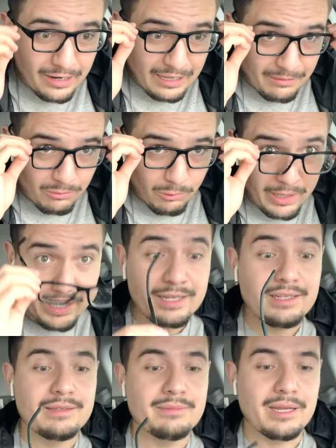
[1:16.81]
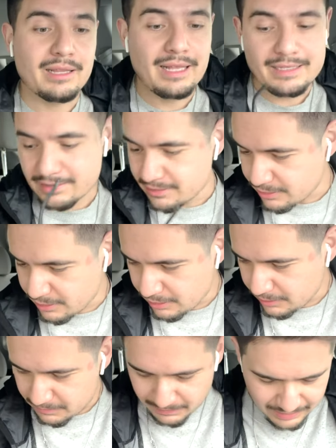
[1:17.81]
I am wet. My glasses are
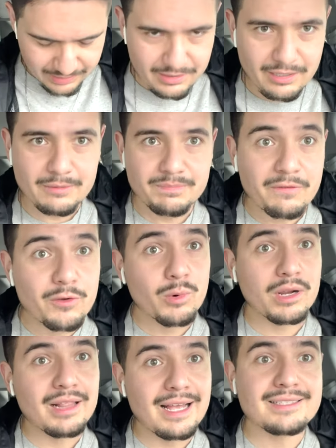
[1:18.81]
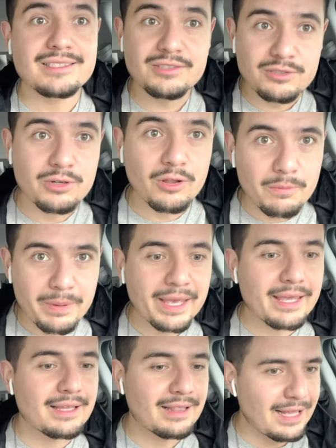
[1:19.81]
all messed up. If you wear glasses, you know the
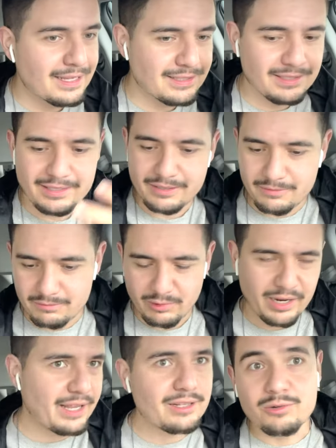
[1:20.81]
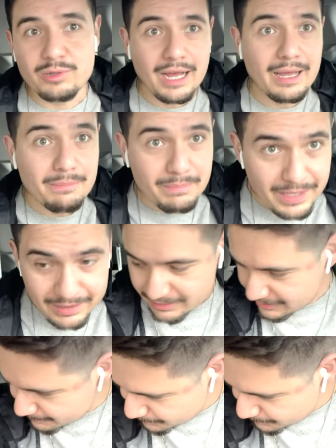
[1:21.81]
pain. Glasses and rain do not mix.